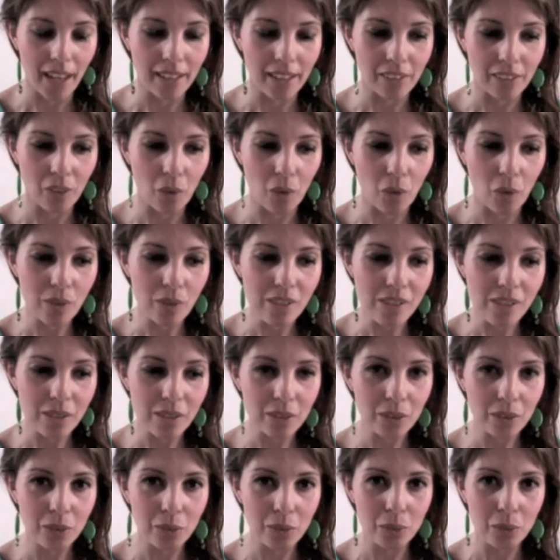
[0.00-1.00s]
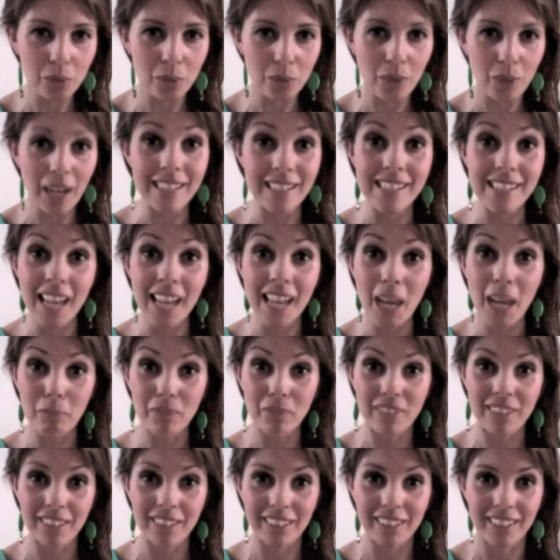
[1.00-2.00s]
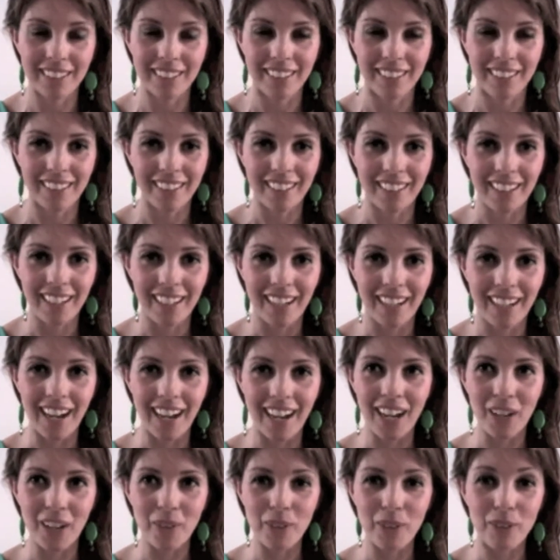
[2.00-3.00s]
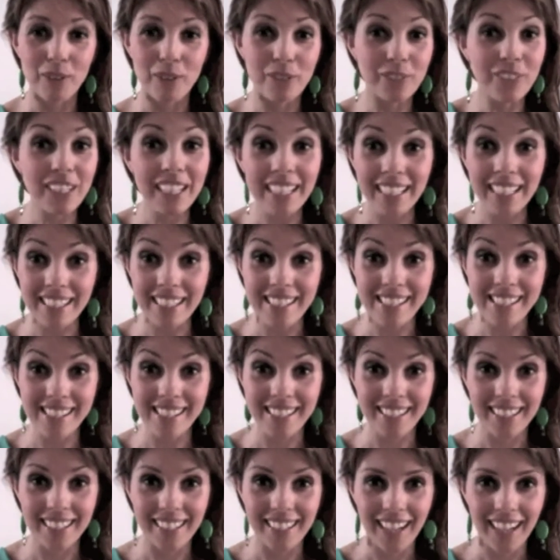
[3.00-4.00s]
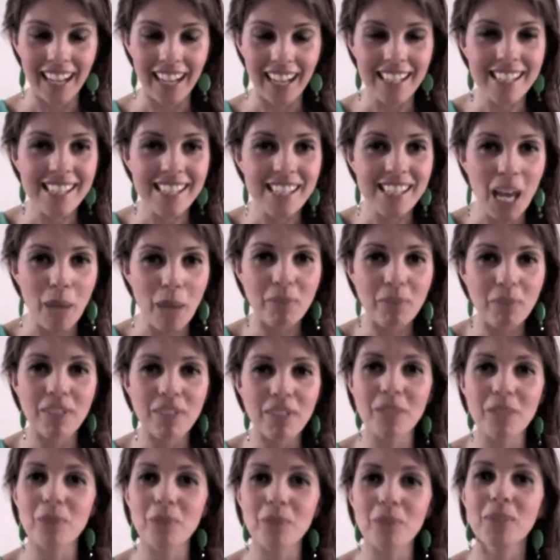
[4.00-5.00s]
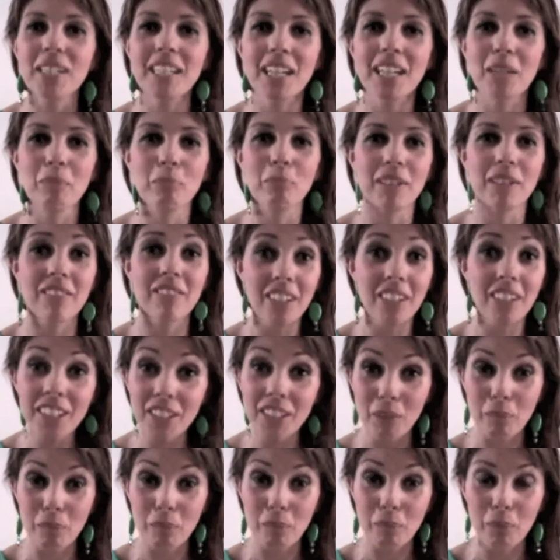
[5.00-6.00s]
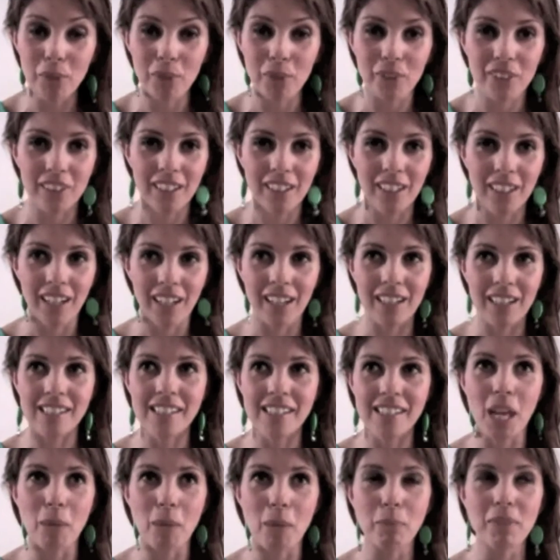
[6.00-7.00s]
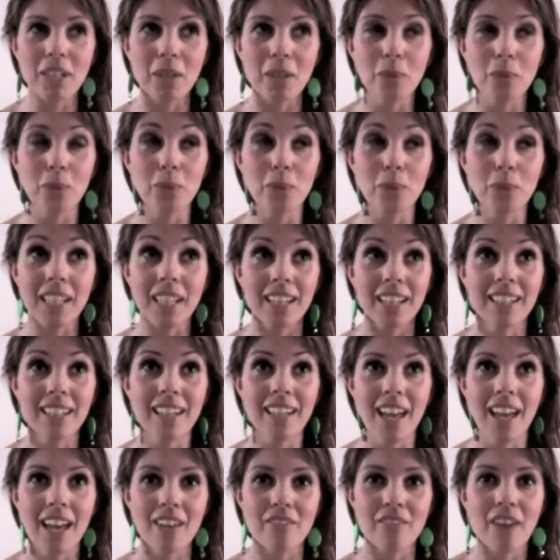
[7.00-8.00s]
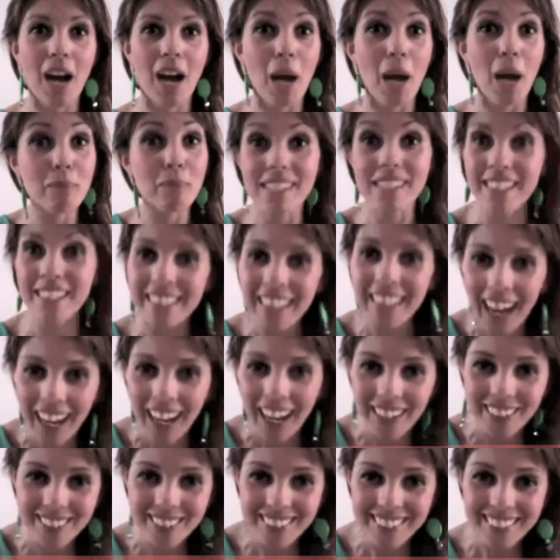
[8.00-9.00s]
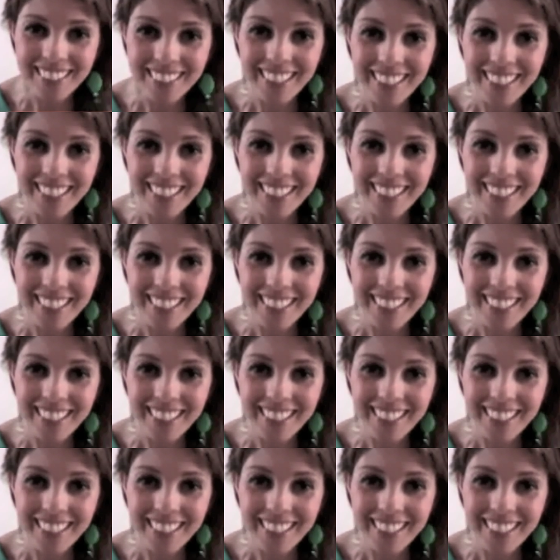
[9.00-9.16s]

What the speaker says: also to accept our feelings, accept that we can be vulnerable, accept that we can have ups and downs,